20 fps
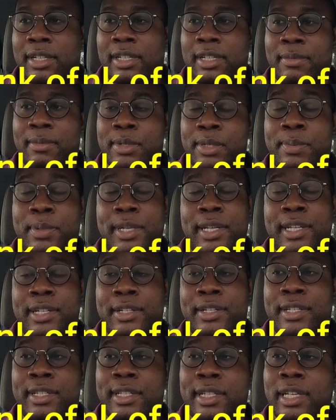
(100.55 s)
Um, it's pretty
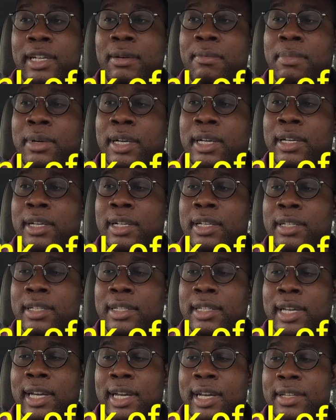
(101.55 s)
interesting, but
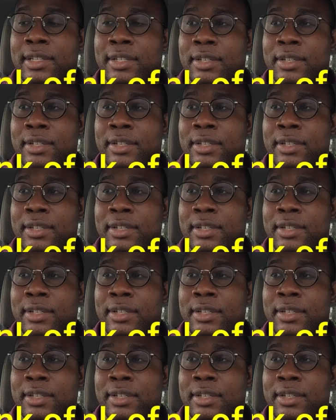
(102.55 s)
yeah,